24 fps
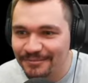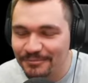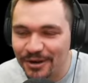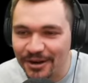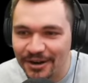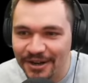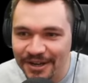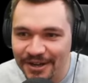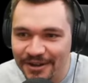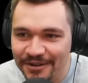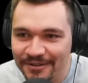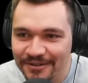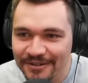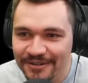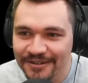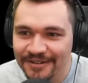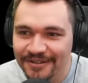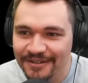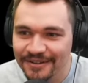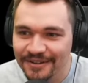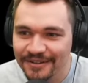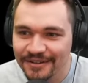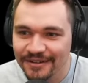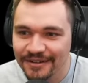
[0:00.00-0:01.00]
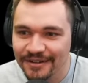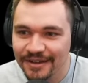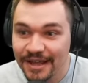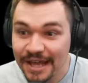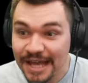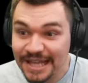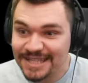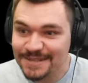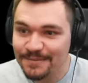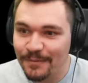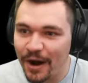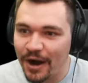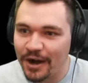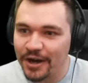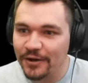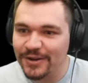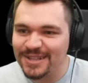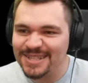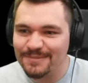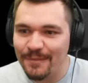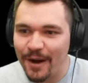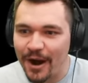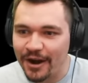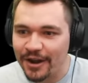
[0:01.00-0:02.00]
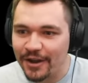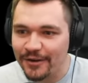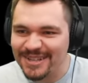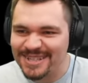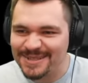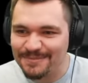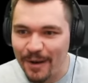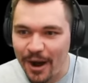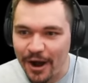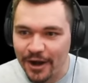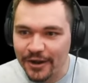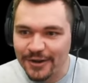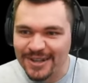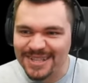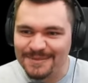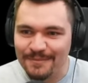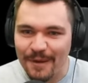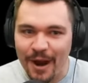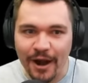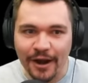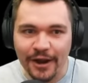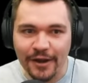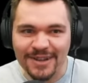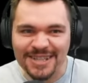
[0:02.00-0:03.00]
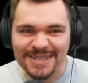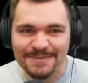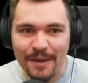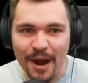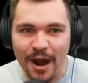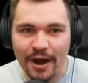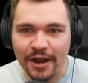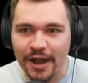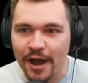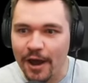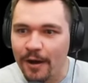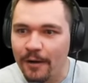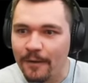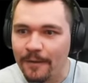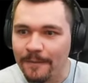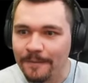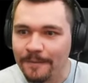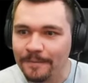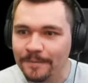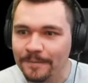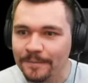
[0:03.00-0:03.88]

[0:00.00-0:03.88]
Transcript: Mario? It's Mario, it's Mario, it's Mario, it's Mario, it's Mario!